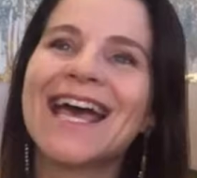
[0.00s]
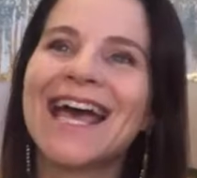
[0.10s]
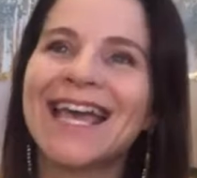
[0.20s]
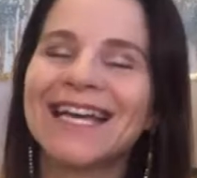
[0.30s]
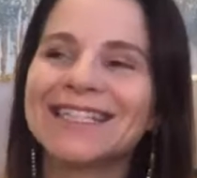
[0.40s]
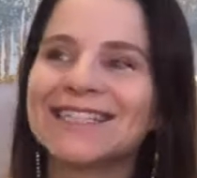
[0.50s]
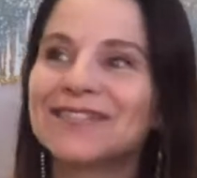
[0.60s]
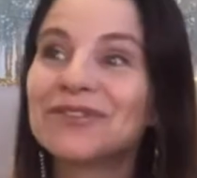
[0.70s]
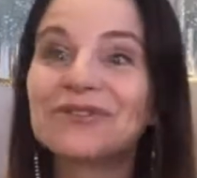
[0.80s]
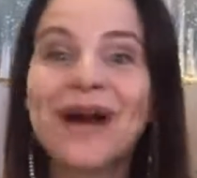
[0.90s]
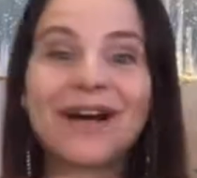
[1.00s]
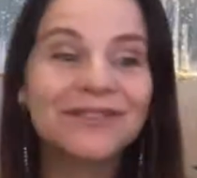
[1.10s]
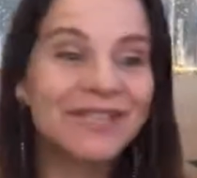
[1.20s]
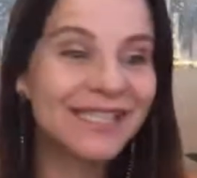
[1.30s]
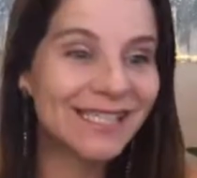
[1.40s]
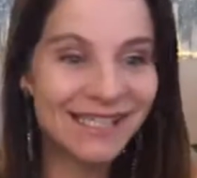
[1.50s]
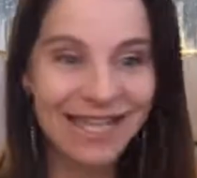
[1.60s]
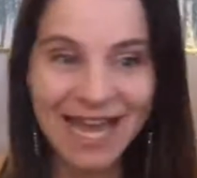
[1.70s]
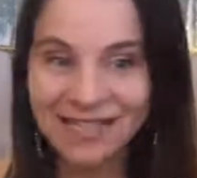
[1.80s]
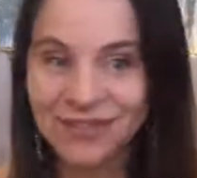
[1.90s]
And throughout these
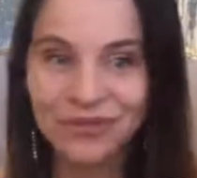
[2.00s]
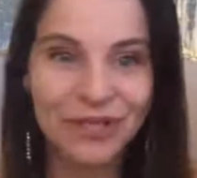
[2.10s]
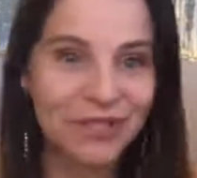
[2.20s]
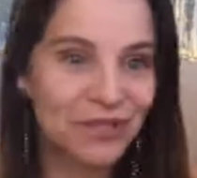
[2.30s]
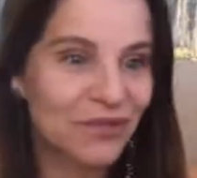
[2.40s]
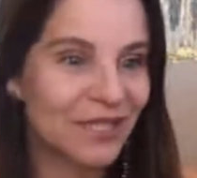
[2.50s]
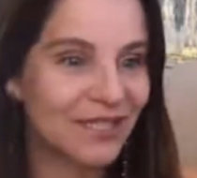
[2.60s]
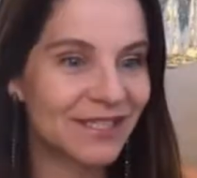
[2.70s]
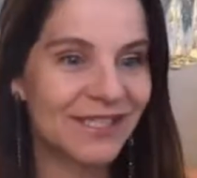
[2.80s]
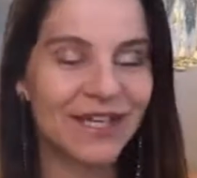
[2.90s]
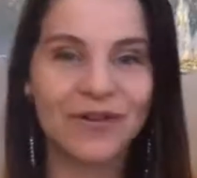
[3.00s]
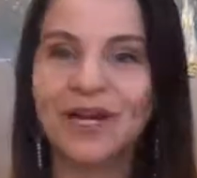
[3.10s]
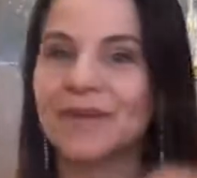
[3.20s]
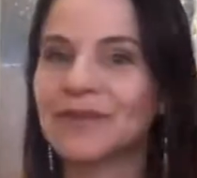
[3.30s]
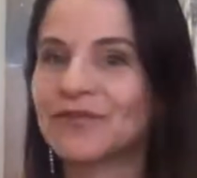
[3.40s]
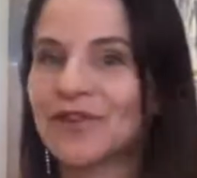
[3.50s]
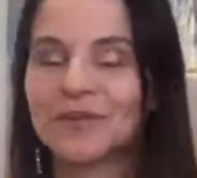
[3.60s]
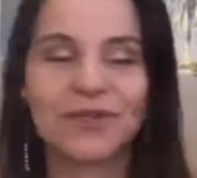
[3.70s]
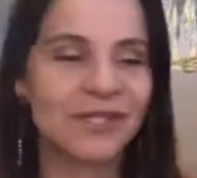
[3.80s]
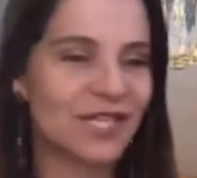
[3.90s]
last 22 years, coming
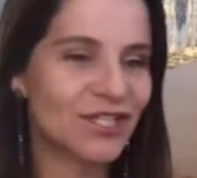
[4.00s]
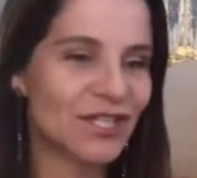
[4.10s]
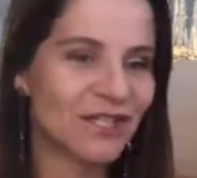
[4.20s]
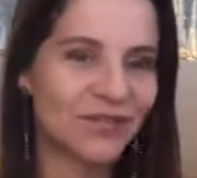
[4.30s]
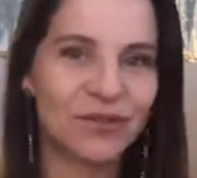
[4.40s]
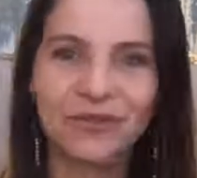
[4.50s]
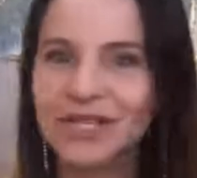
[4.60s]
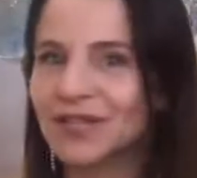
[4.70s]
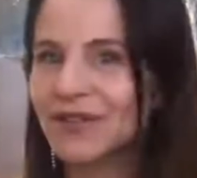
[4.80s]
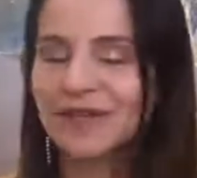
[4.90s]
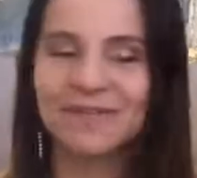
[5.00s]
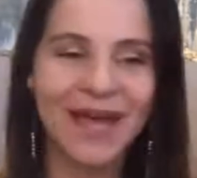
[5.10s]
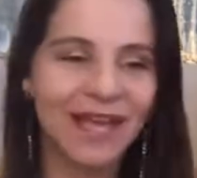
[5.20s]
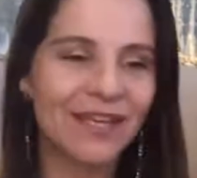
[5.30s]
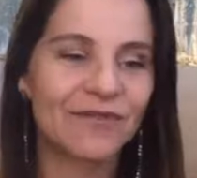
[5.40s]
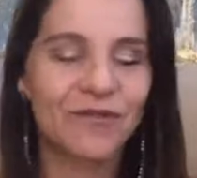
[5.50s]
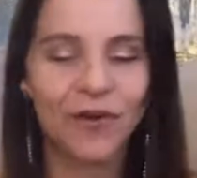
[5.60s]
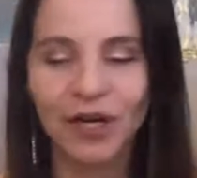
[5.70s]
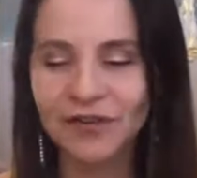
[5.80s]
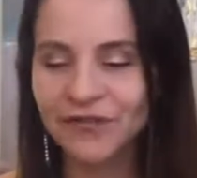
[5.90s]
from Los Angeles to Rio and back and
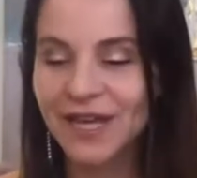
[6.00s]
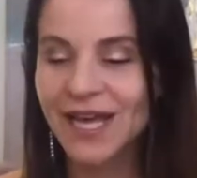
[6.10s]
forth,